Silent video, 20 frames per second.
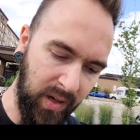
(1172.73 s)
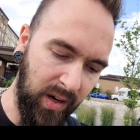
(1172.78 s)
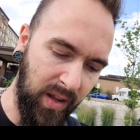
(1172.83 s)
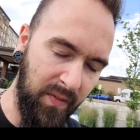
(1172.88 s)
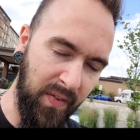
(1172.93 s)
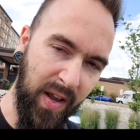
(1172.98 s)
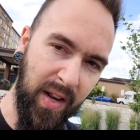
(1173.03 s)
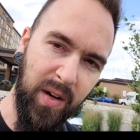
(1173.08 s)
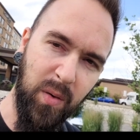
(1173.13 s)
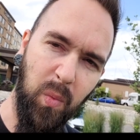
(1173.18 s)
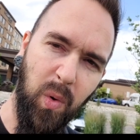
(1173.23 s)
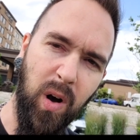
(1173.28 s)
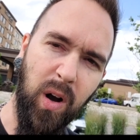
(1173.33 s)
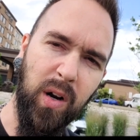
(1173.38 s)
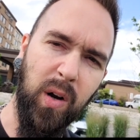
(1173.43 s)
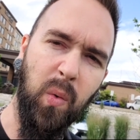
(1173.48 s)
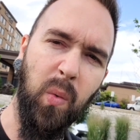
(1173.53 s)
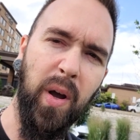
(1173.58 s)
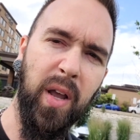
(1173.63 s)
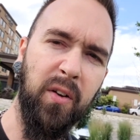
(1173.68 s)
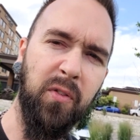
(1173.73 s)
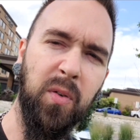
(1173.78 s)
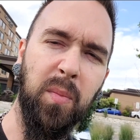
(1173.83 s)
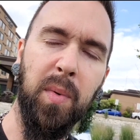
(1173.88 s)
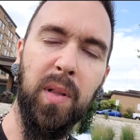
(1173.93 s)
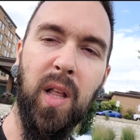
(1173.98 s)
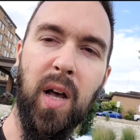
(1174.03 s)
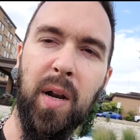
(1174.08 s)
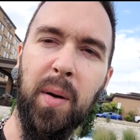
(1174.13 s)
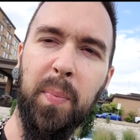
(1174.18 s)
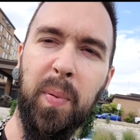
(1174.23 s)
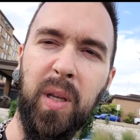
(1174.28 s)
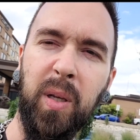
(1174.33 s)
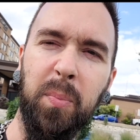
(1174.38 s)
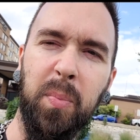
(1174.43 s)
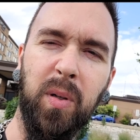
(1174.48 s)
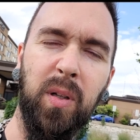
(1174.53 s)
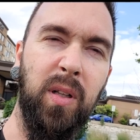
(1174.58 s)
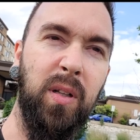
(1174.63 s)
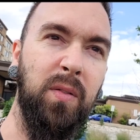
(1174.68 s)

and I've had to walk away from a lot of people